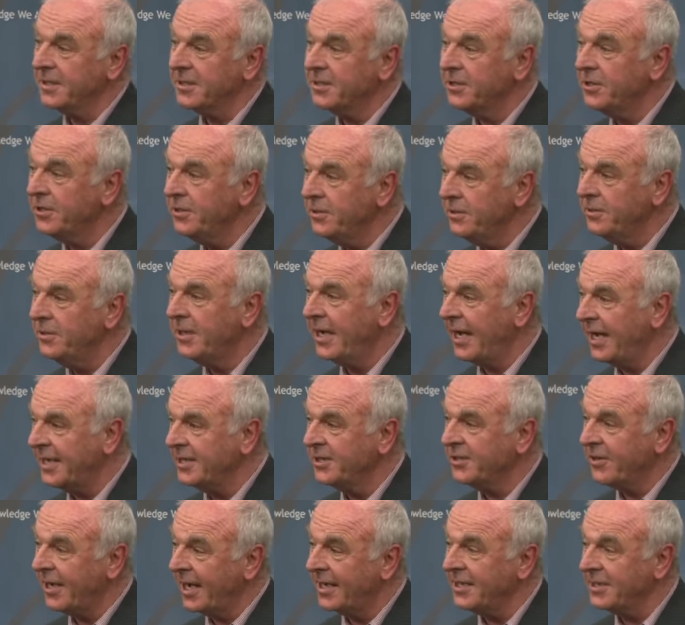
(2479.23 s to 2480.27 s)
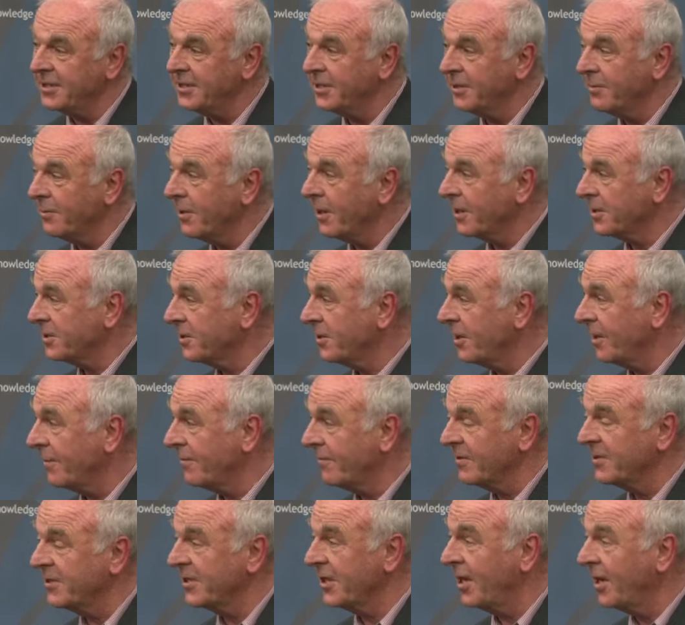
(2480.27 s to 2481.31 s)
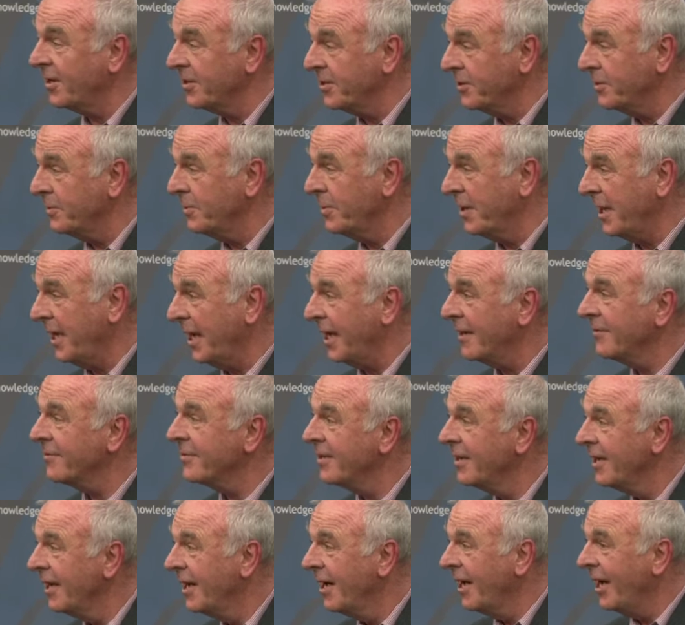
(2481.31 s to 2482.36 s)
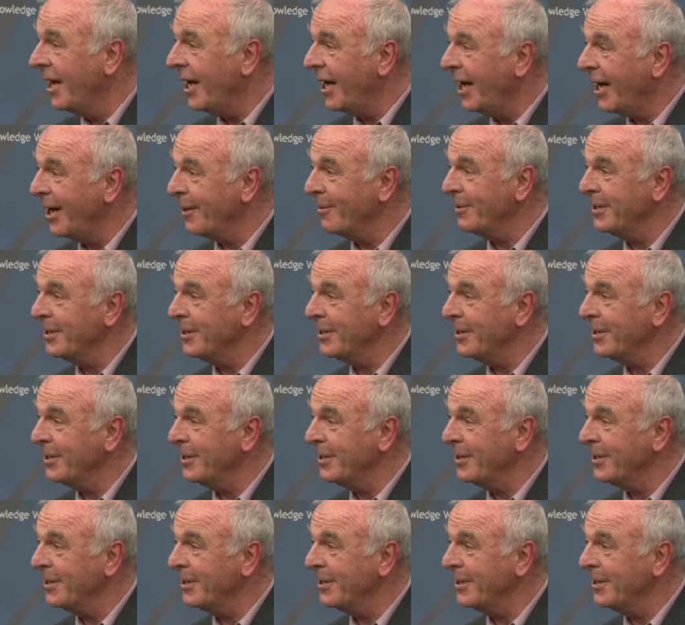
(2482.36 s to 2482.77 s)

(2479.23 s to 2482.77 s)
a 2-day strategy workshop for ZANU PF.